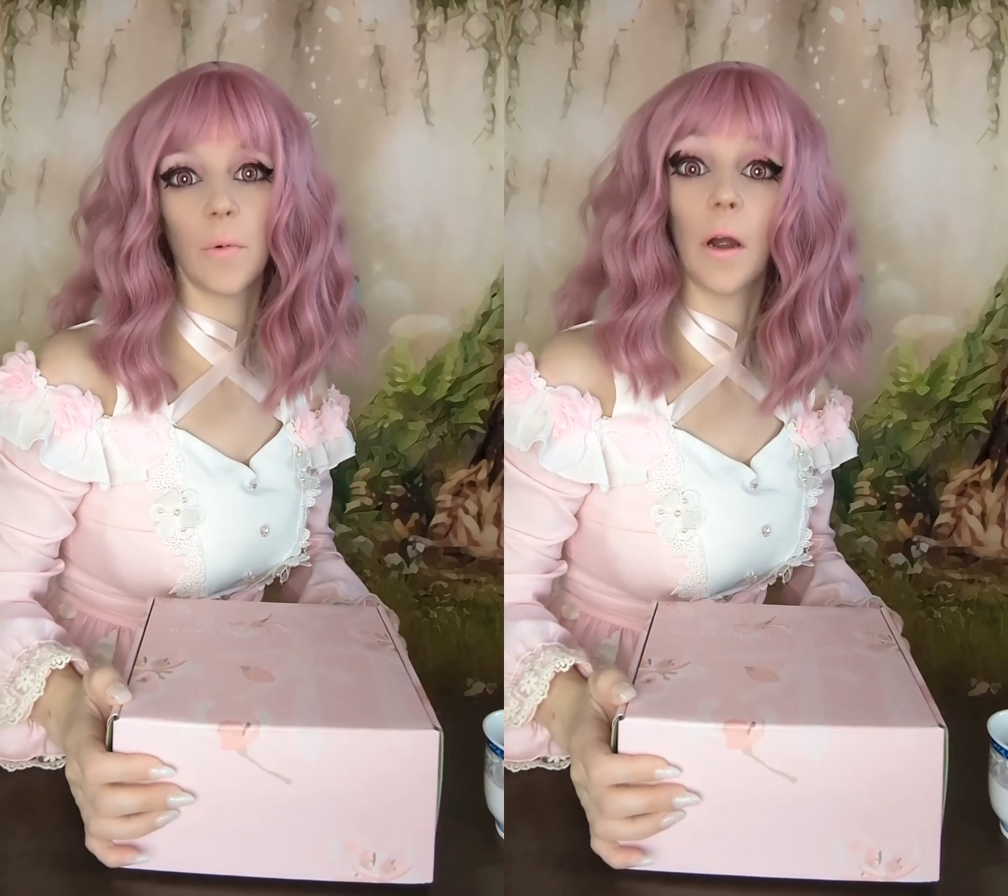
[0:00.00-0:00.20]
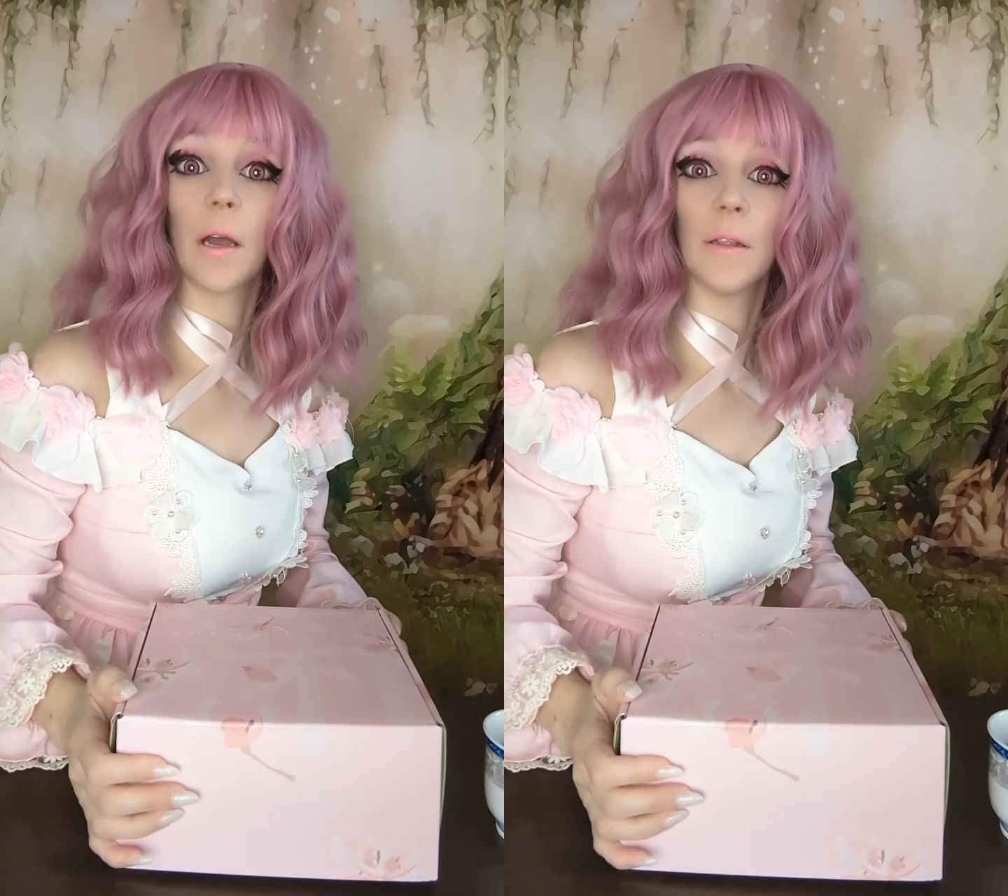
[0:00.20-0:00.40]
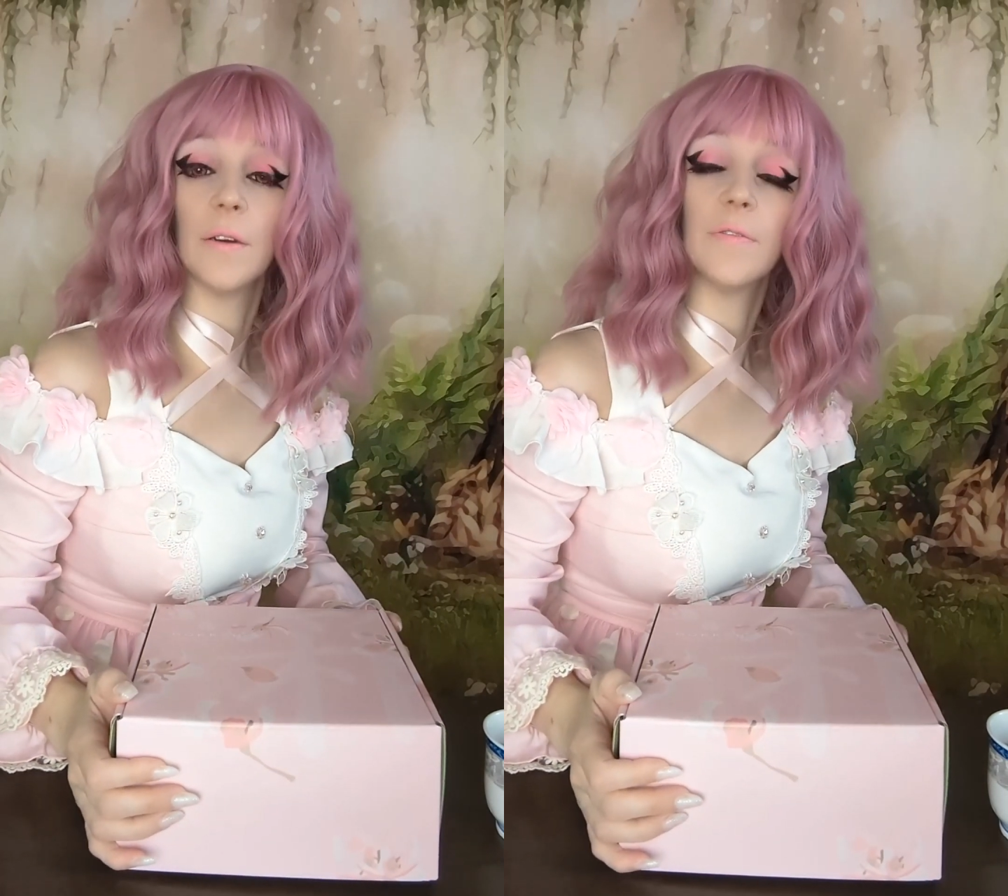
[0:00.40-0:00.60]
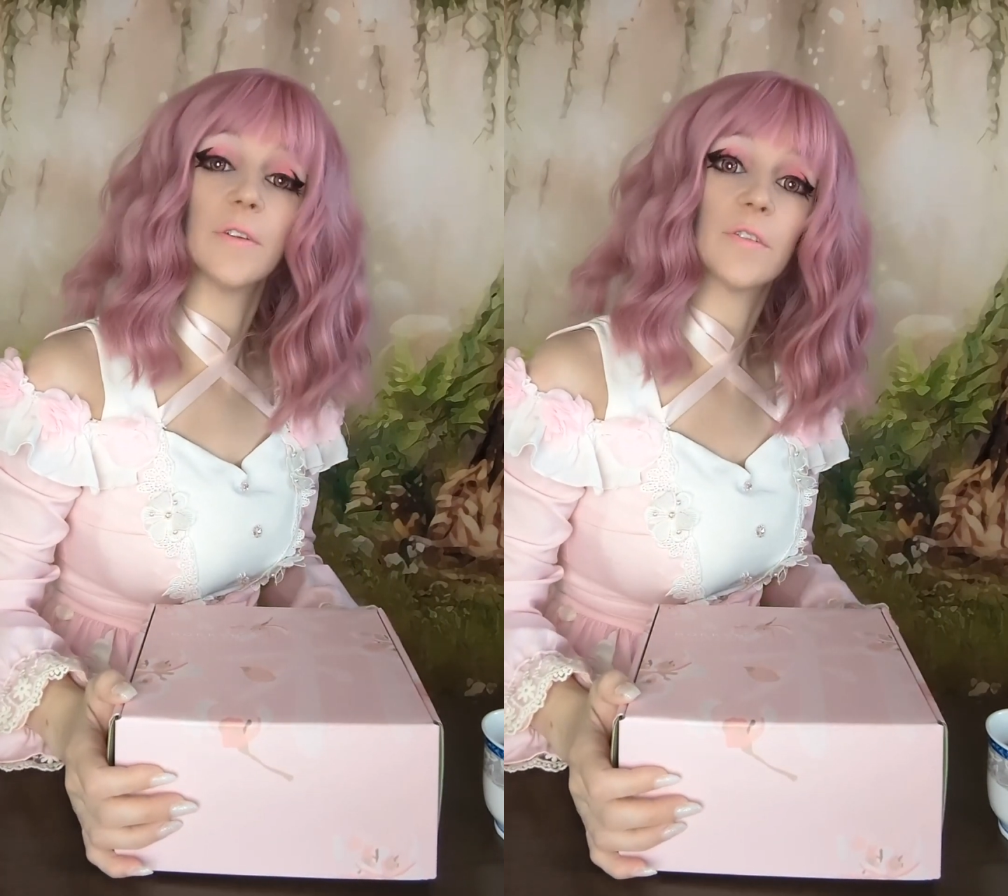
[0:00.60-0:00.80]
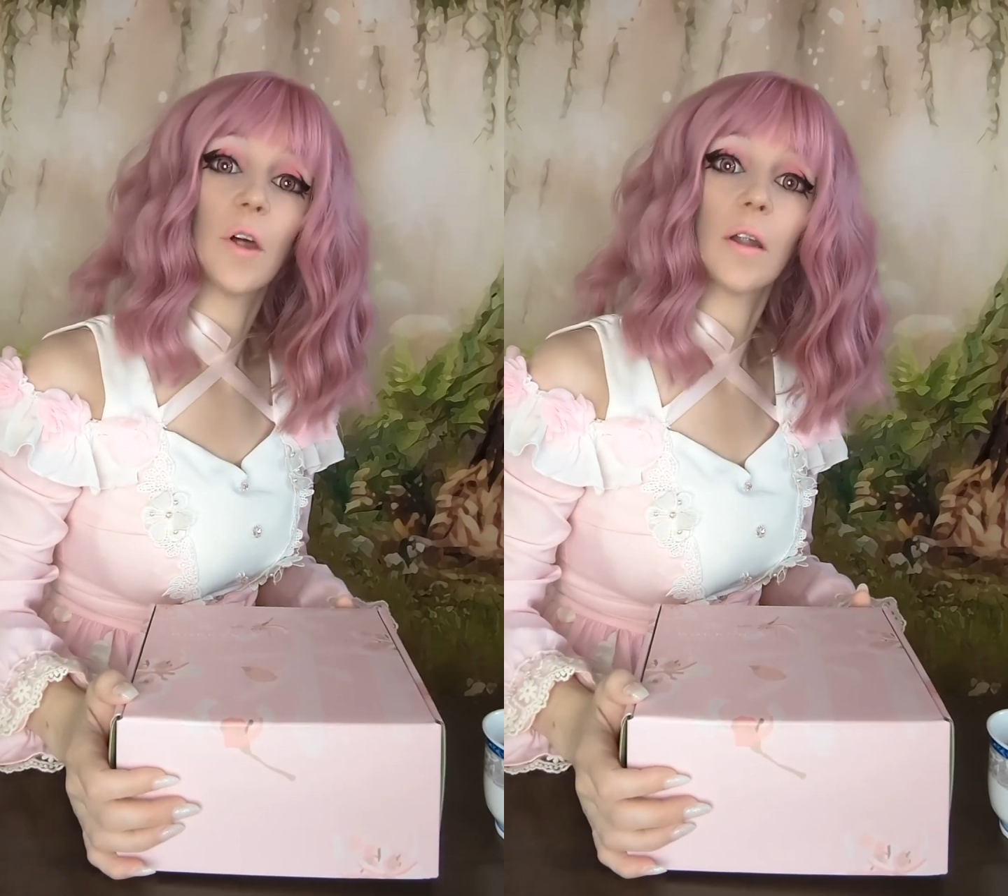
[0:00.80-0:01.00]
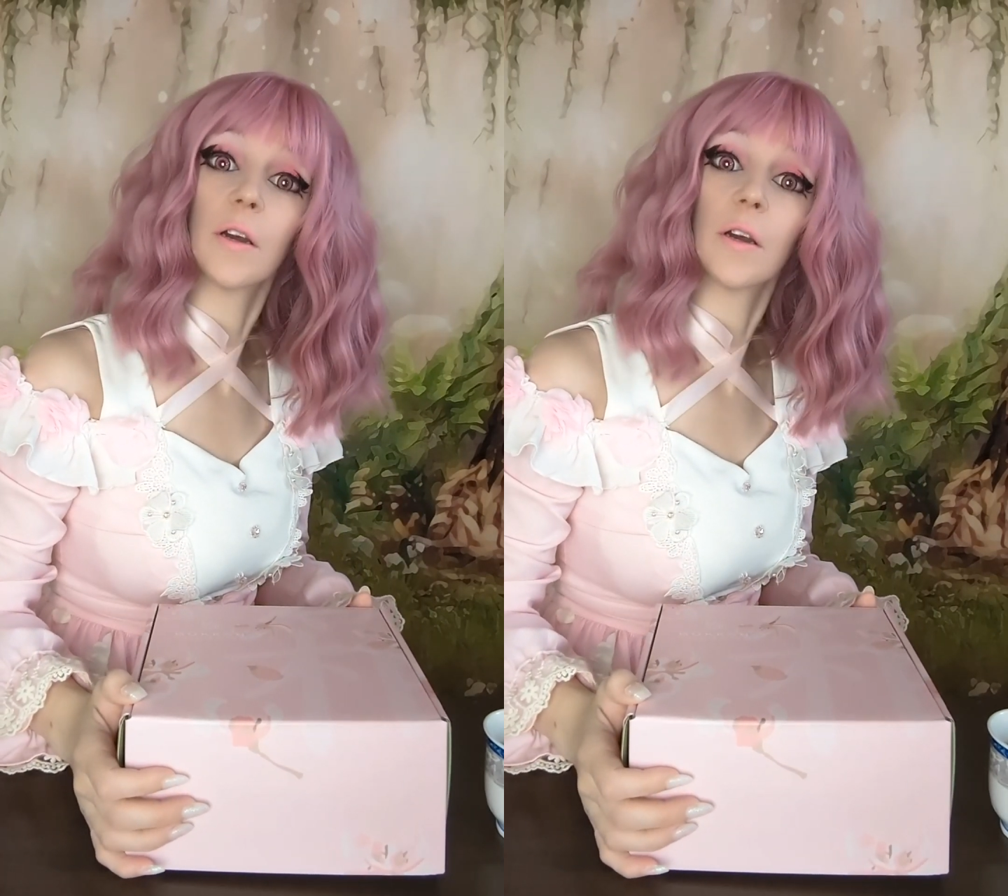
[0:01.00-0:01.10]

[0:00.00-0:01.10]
where I live does not